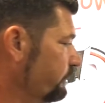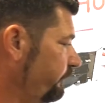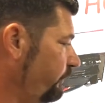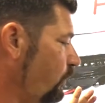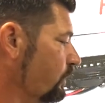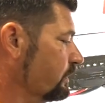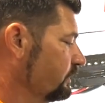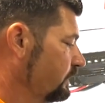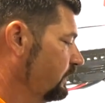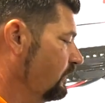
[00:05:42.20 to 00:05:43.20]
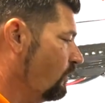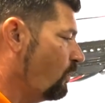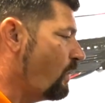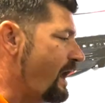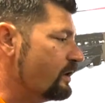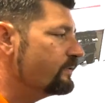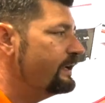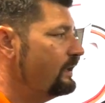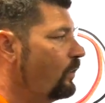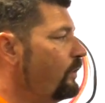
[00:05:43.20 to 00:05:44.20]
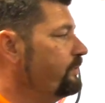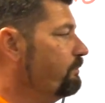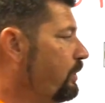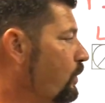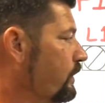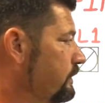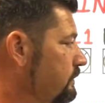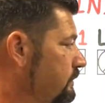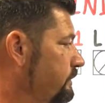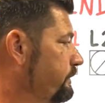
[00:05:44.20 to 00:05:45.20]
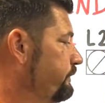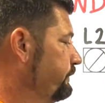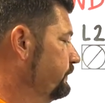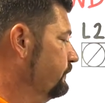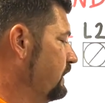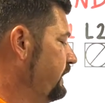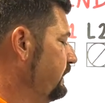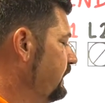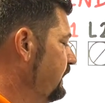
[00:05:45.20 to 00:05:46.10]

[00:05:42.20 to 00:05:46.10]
are for, why are they on the board, right?